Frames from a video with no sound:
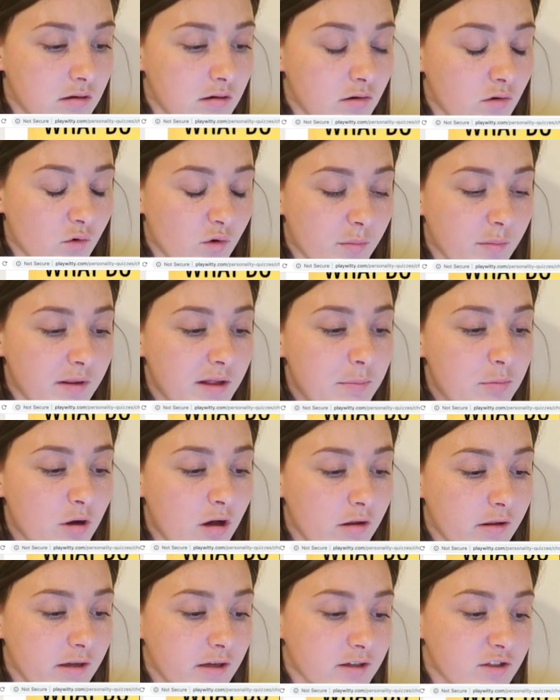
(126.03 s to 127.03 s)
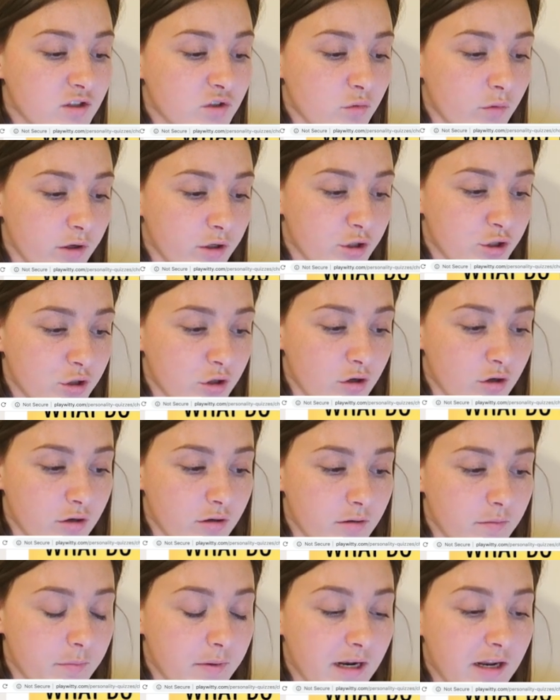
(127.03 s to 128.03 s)
Normally probably a
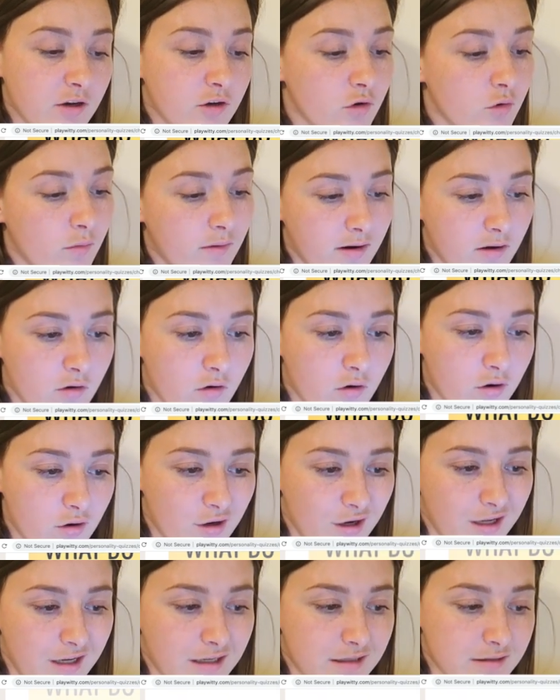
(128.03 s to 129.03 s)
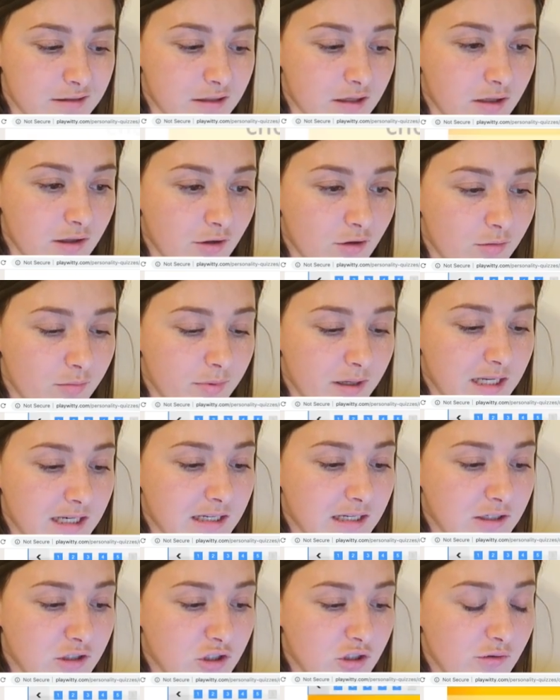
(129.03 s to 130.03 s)
sweatshirt, but I do wear cardigans a little
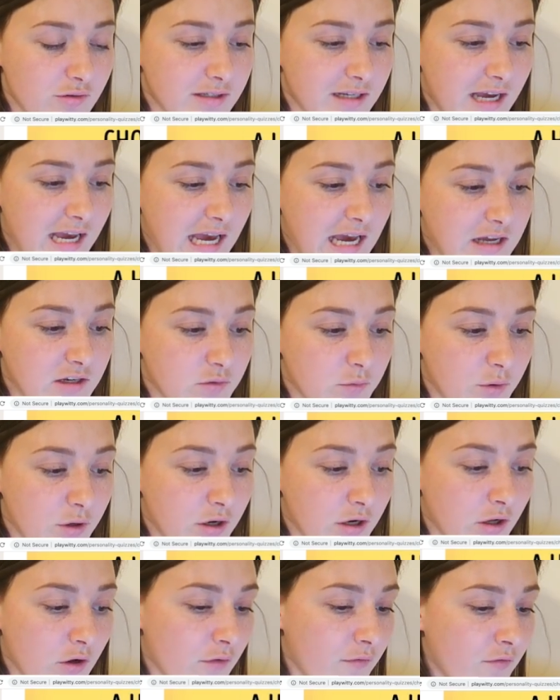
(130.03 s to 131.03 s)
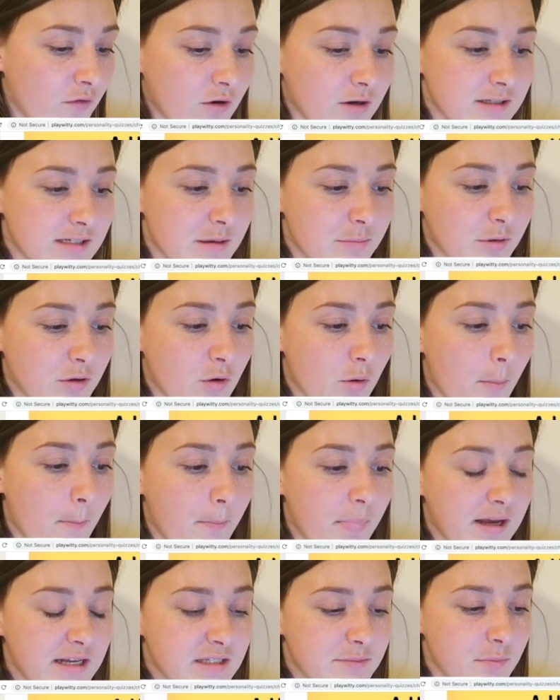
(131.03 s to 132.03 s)
bit. Choose a hat. We're going to go for a typical
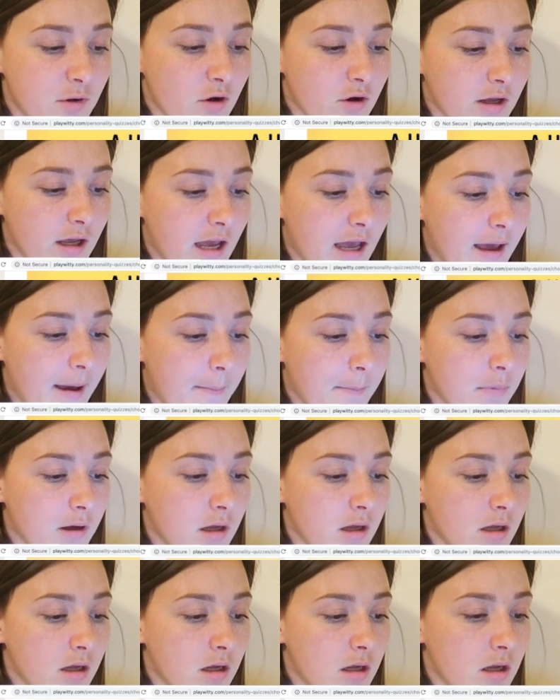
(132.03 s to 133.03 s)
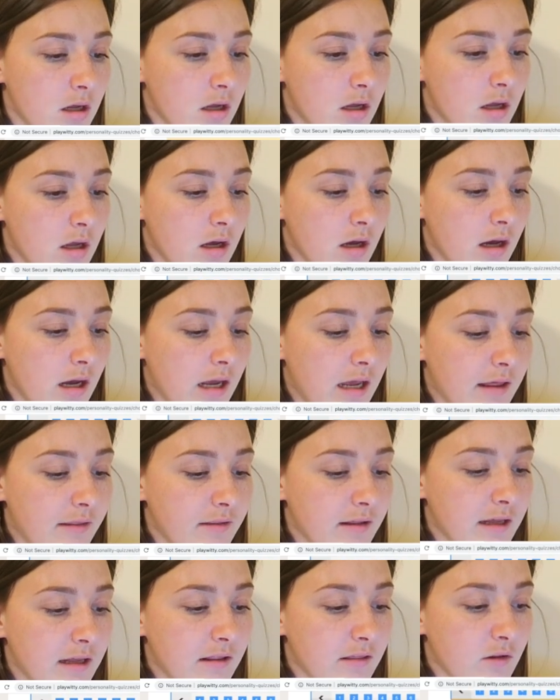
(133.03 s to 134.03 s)
baseball cap. And
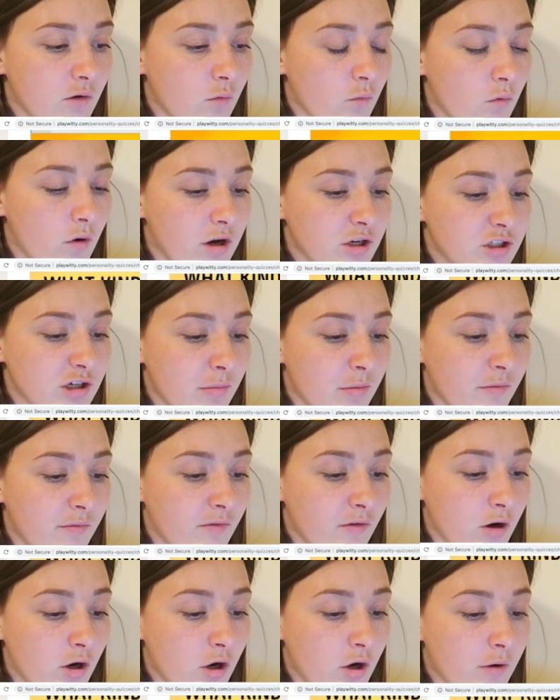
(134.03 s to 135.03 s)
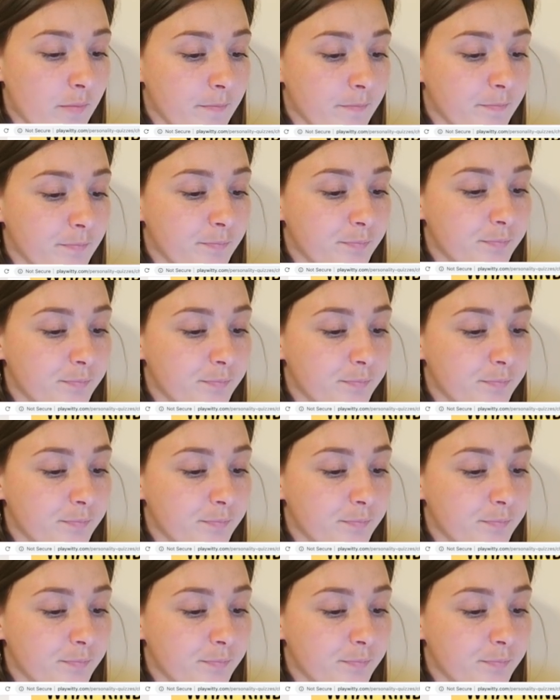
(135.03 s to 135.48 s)
then the watch I prefer.